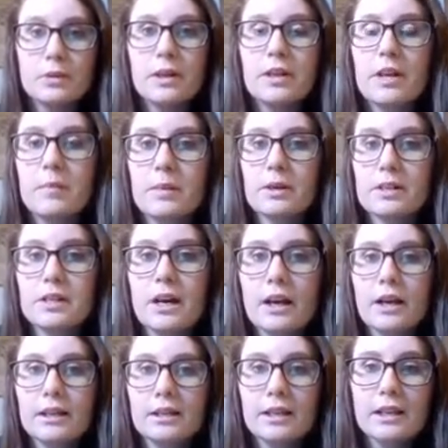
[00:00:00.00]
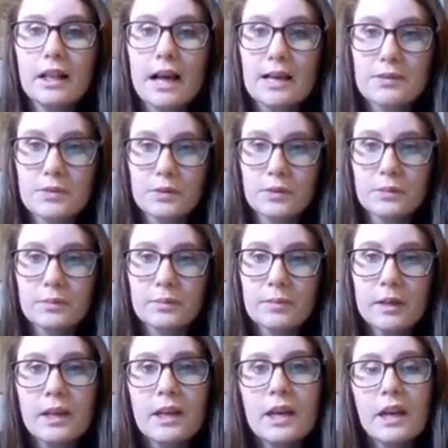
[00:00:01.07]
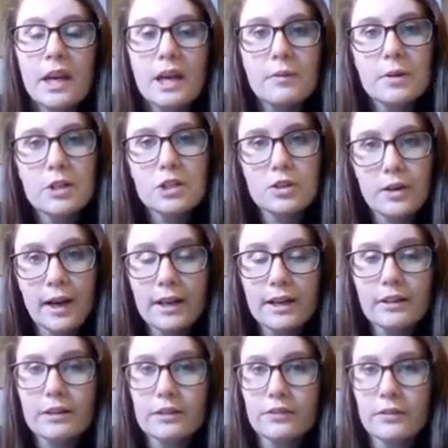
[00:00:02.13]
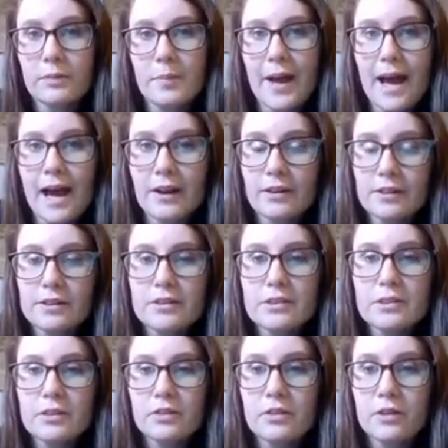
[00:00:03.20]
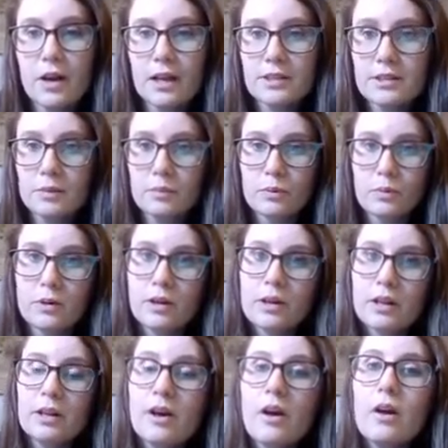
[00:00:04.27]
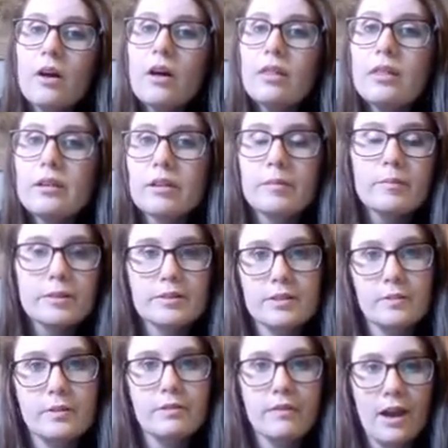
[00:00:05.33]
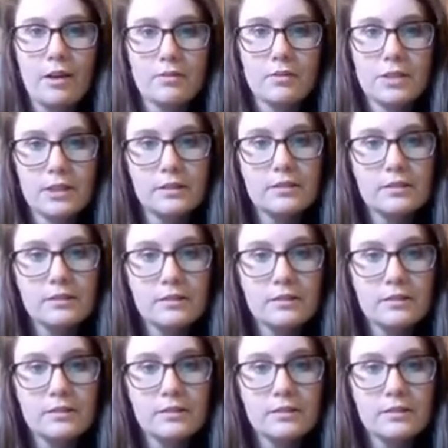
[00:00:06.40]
a number talk in the classroom, and we try to look for patterns across the board in all the numbers that we've counted.